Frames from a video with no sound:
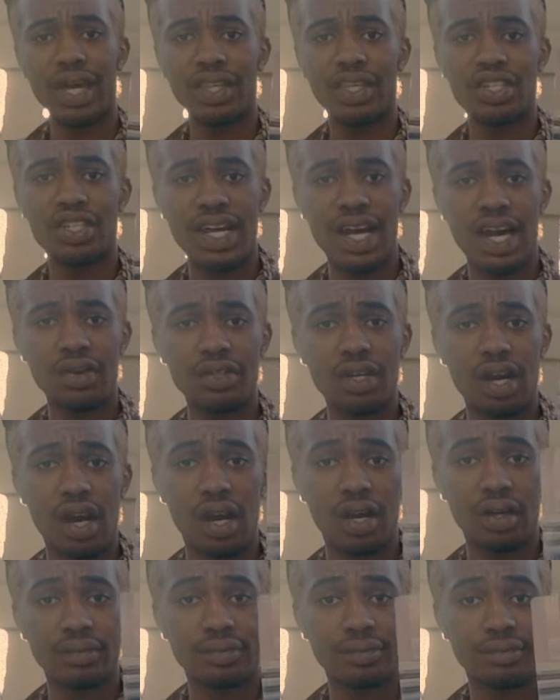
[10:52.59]
got the child
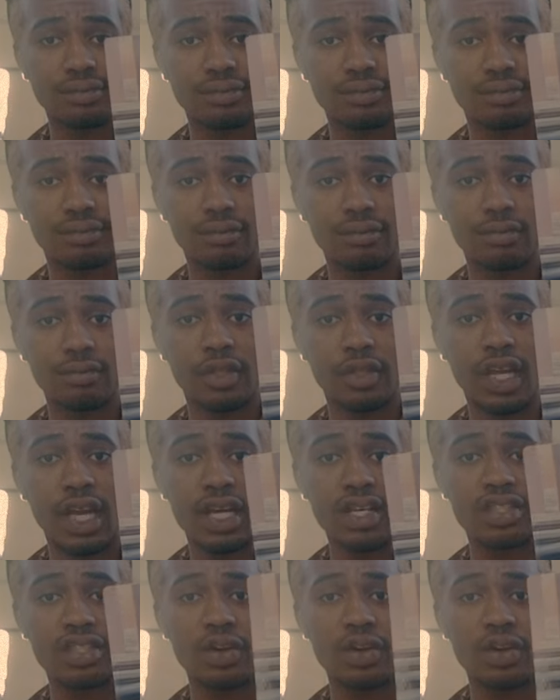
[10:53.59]
card, yeah?